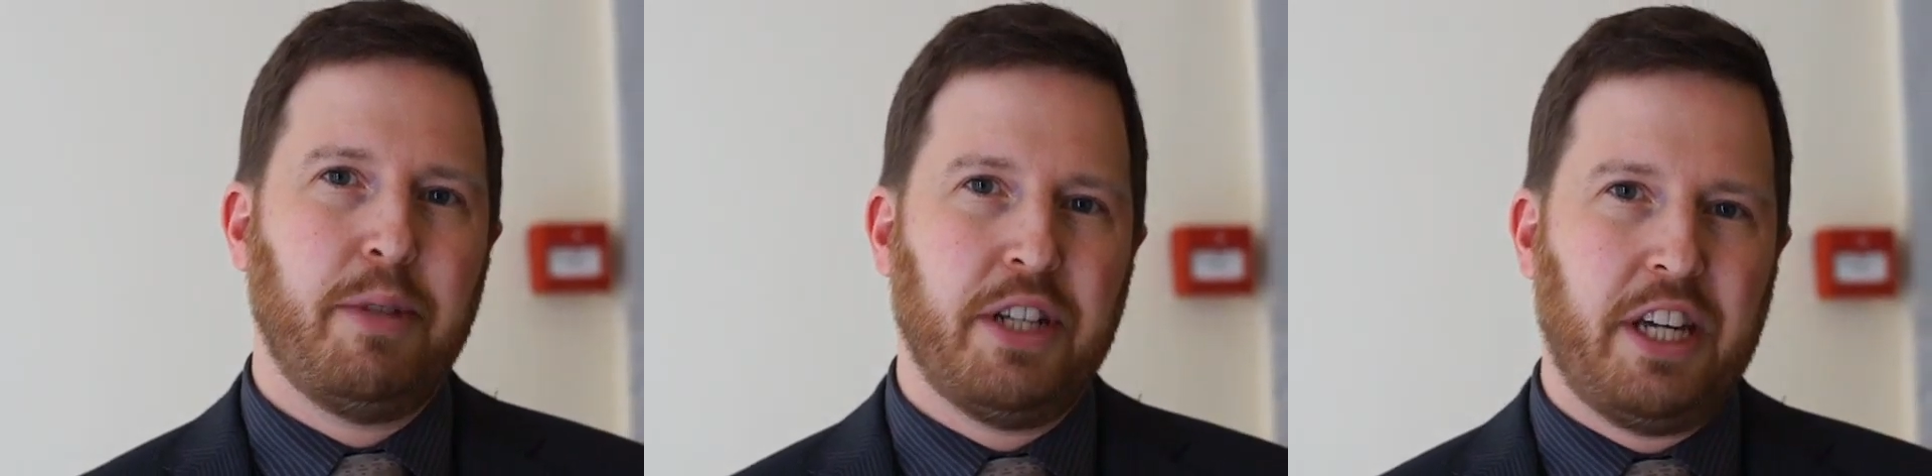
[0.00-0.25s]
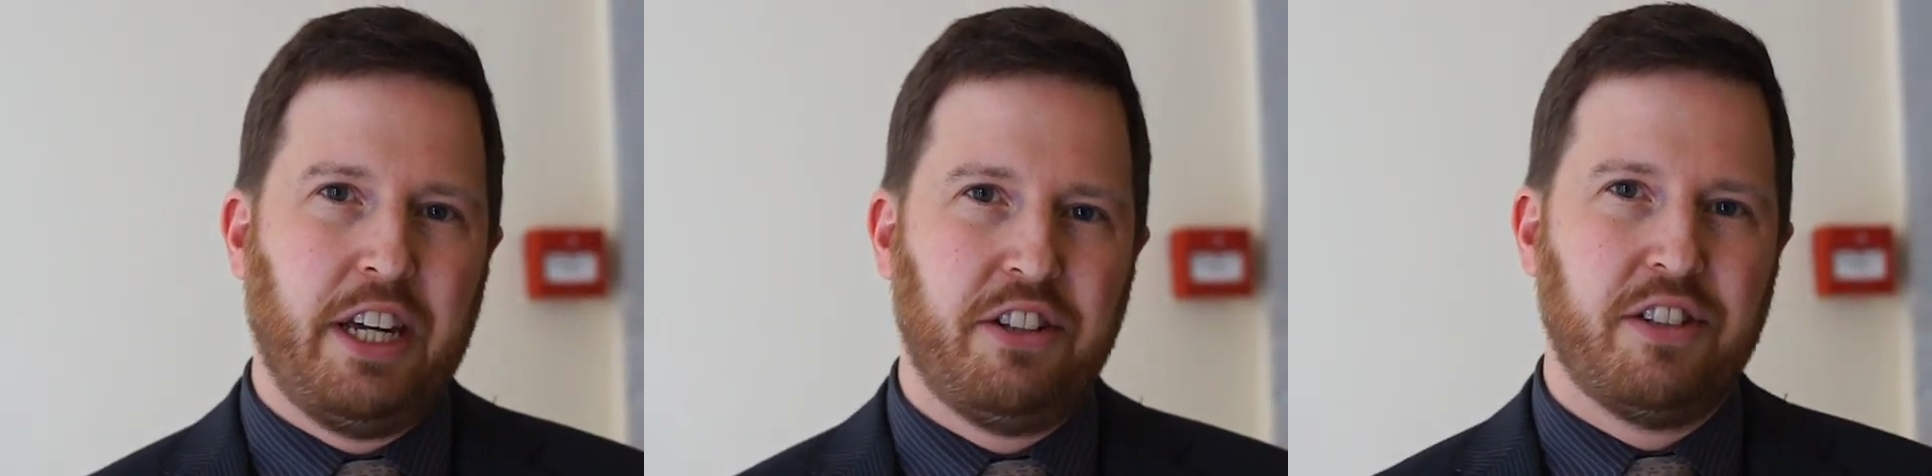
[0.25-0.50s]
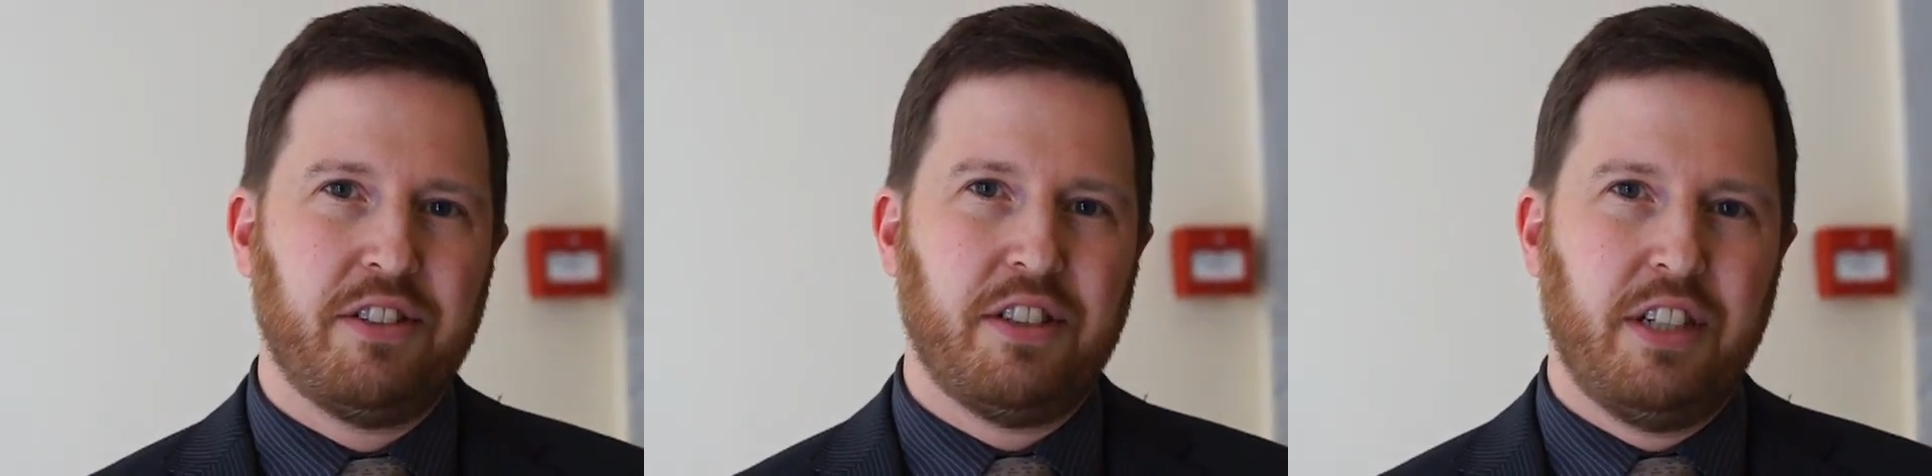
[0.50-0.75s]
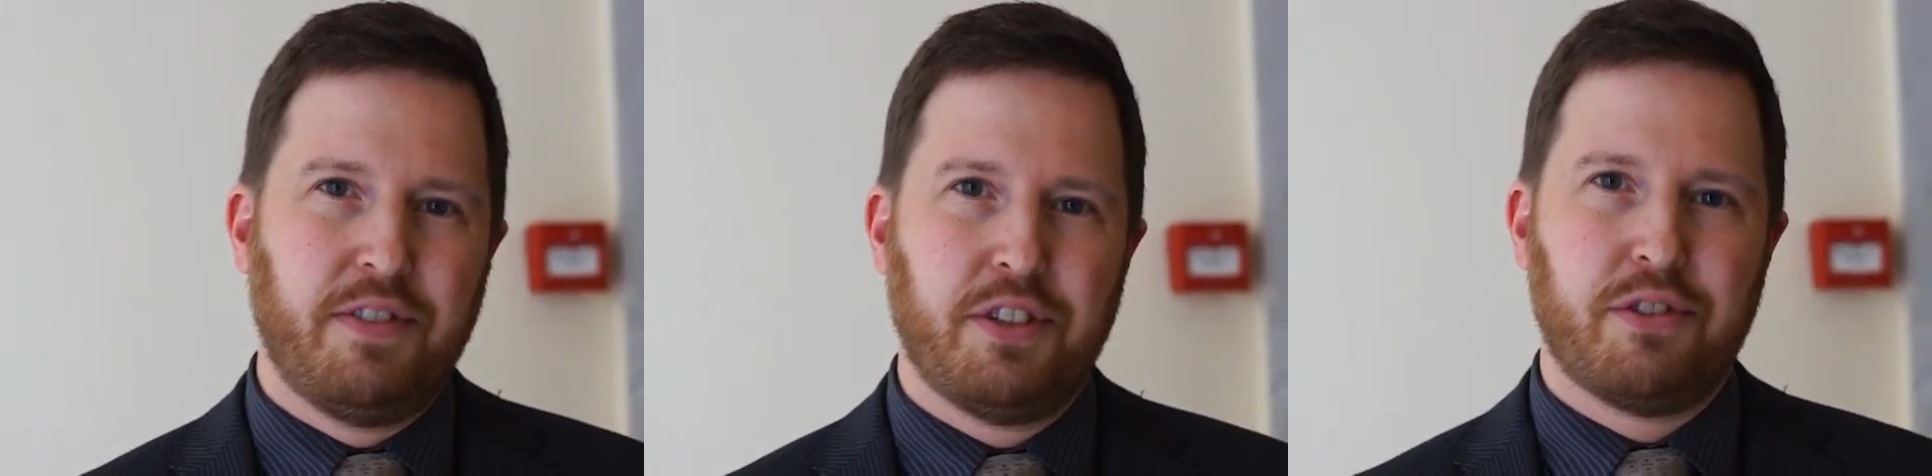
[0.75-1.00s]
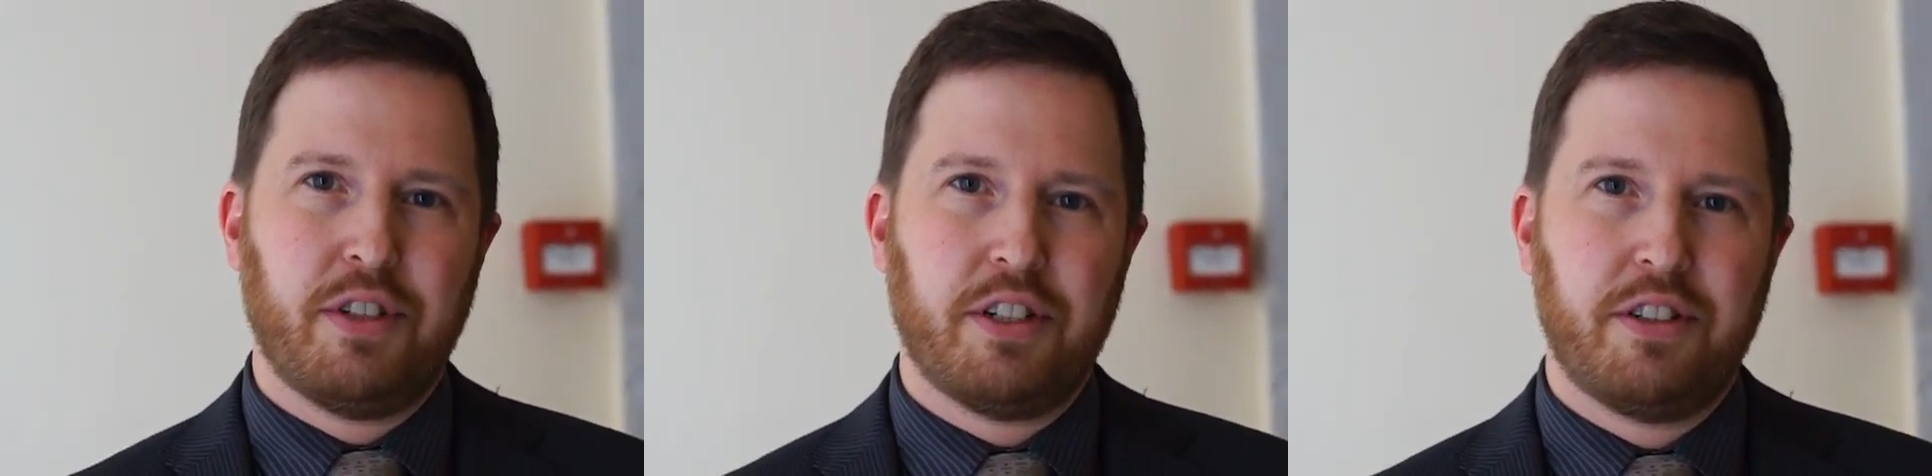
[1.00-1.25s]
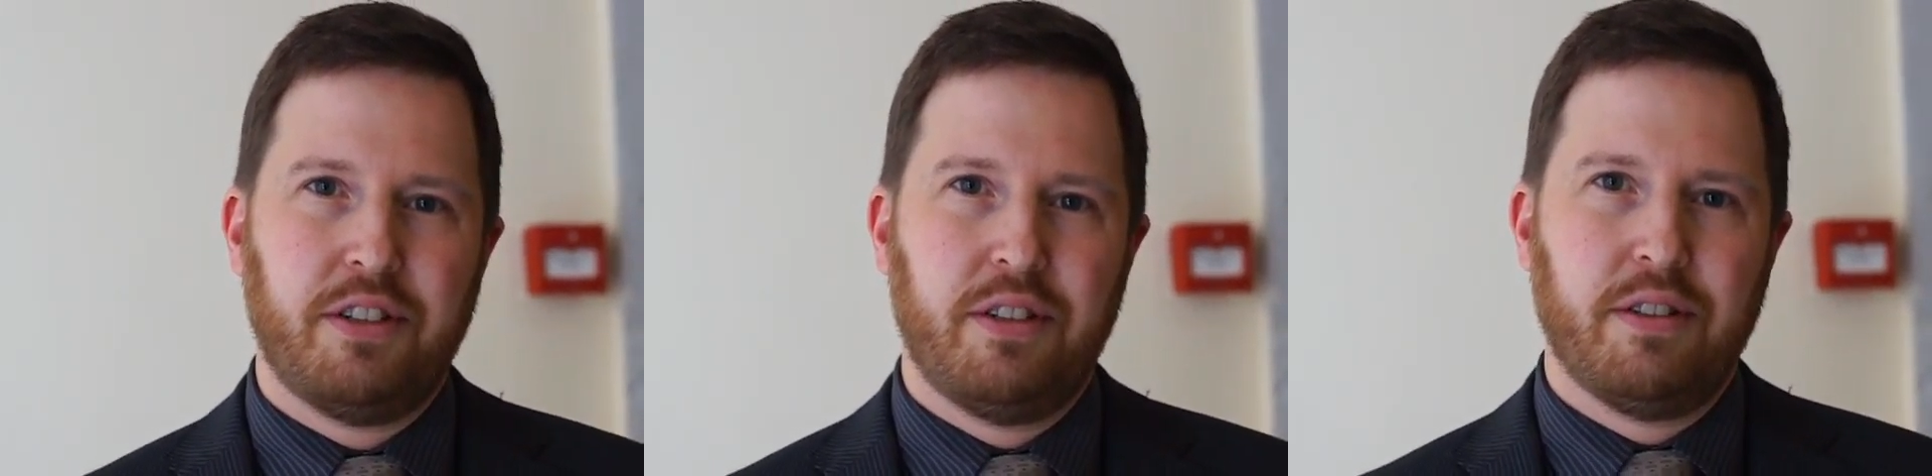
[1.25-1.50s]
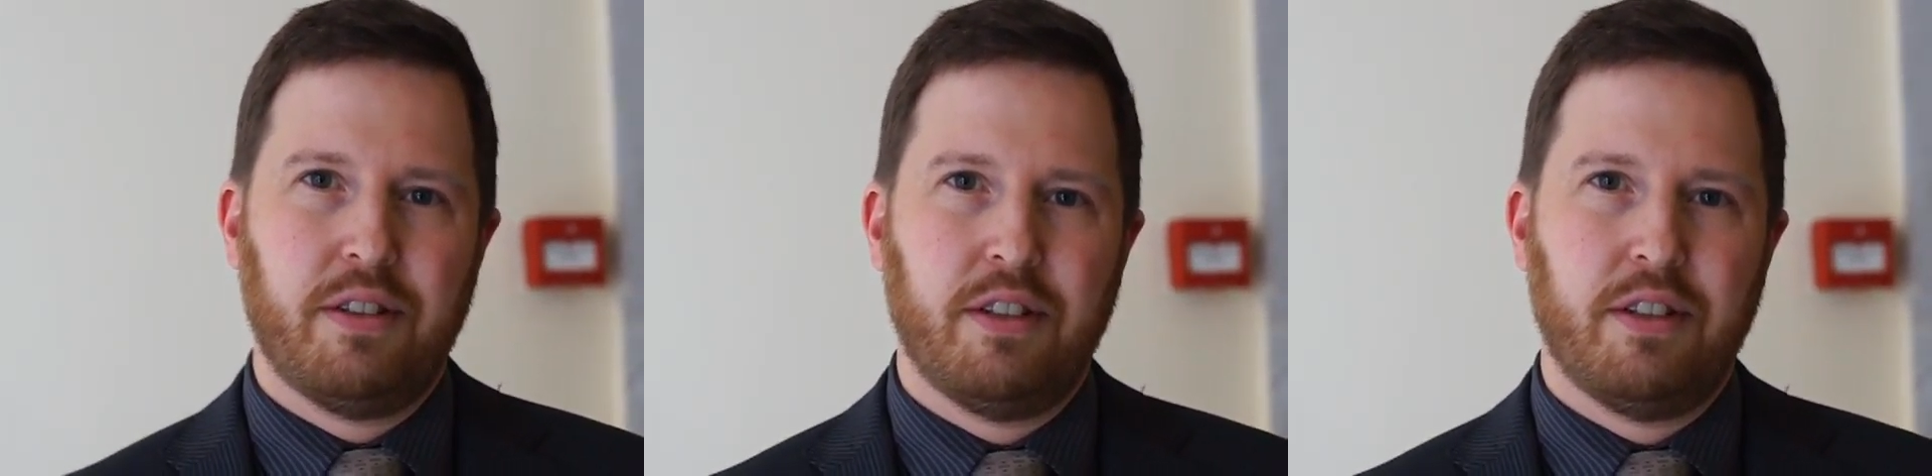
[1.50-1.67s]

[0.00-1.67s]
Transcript: communications infrastructure,